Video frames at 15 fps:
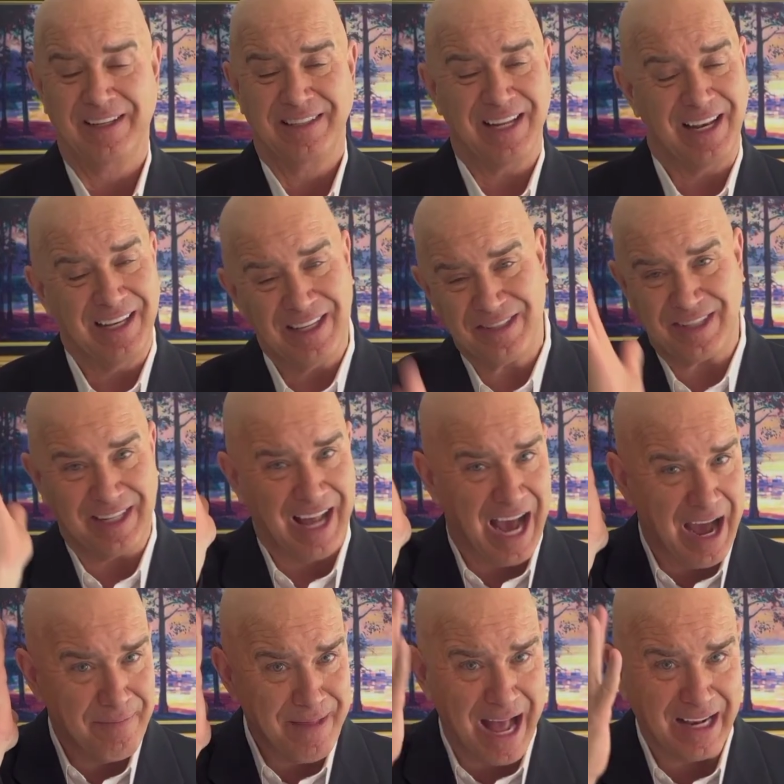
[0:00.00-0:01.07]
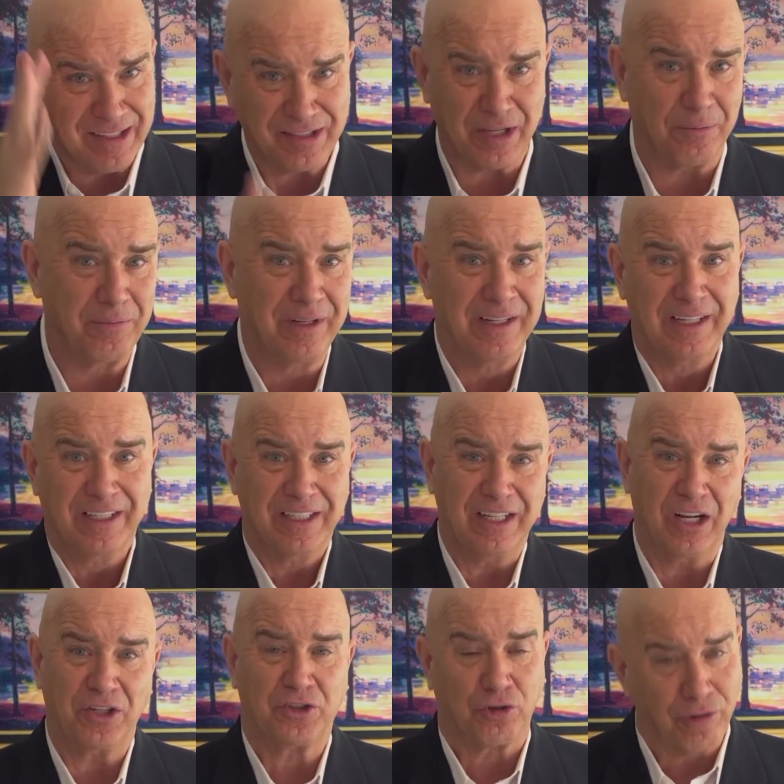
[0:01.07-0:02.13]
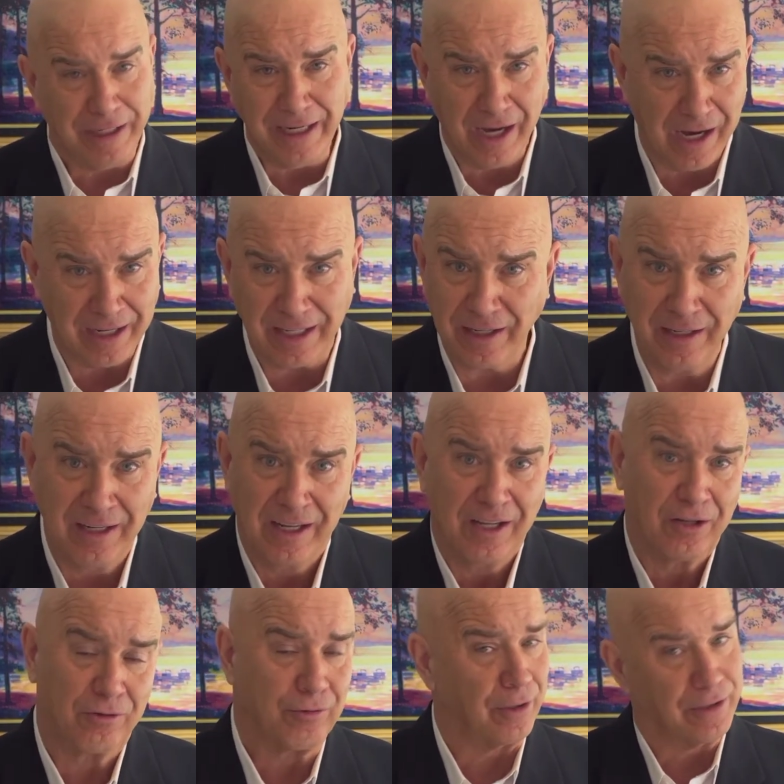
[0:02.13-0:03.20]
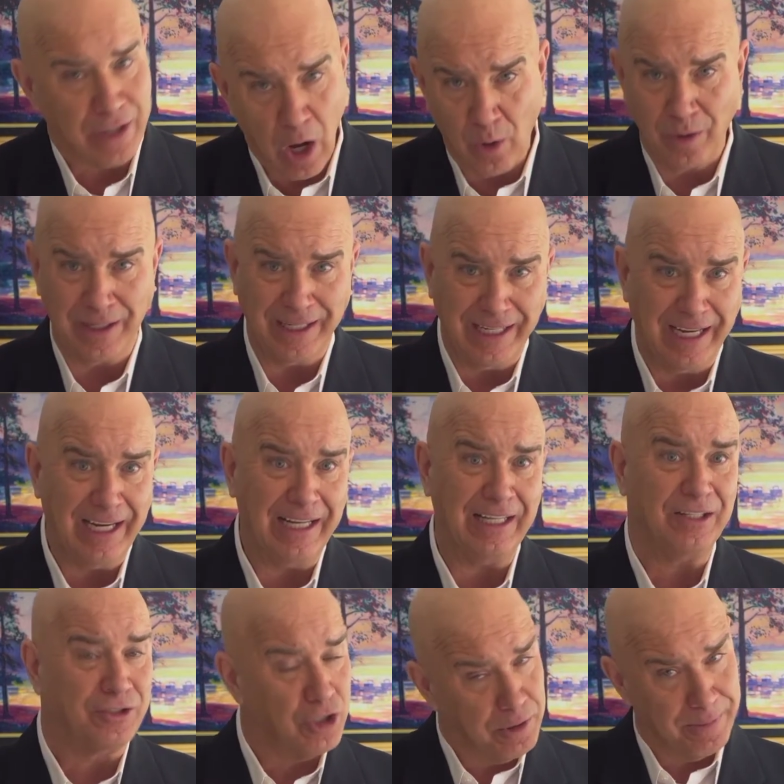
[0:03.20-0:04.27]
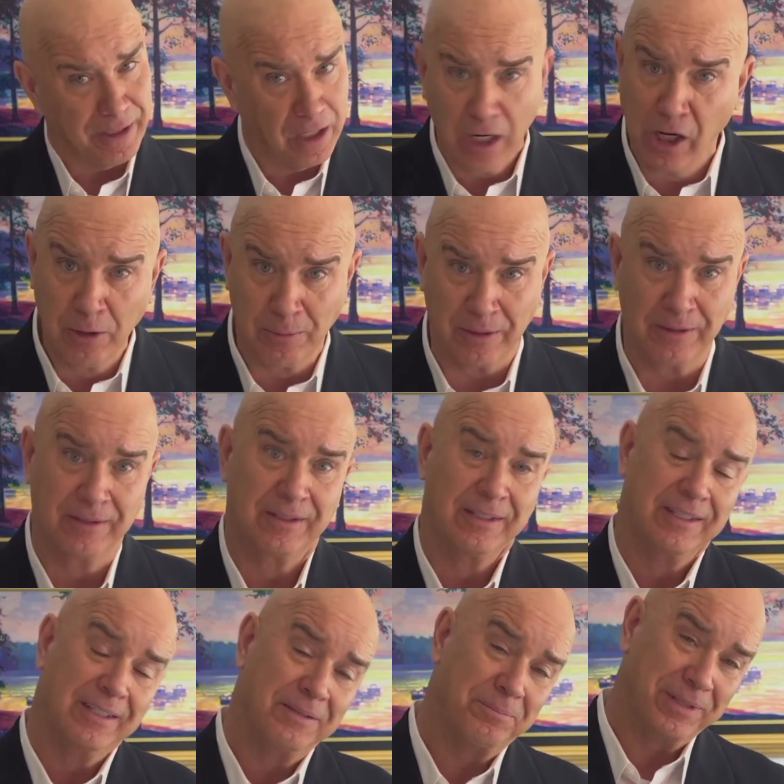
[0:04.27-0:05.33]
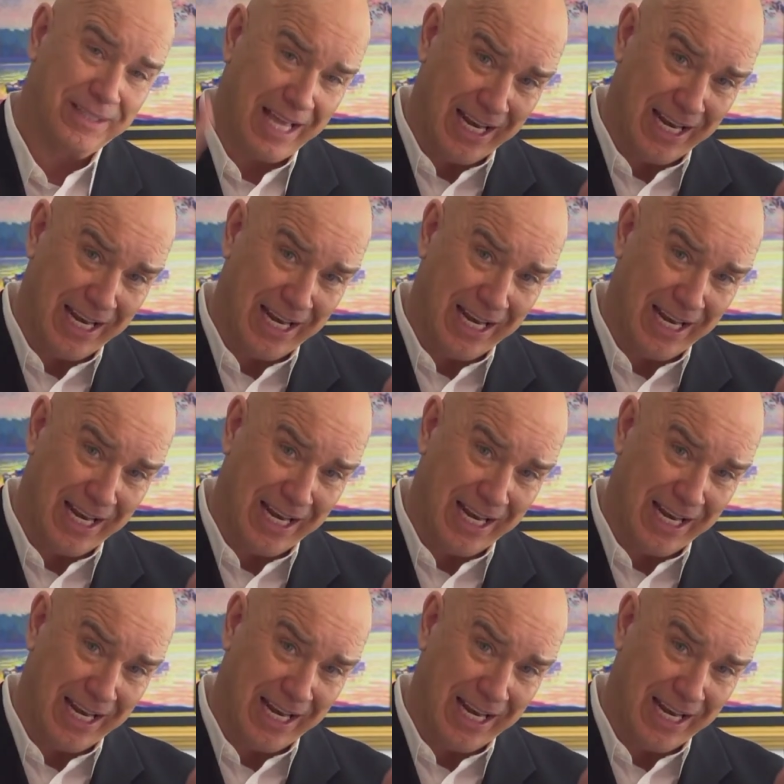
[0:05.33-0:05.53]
Now listen, I'm not some, you know, tree-hugging, granola-eating doom and gloomer. But then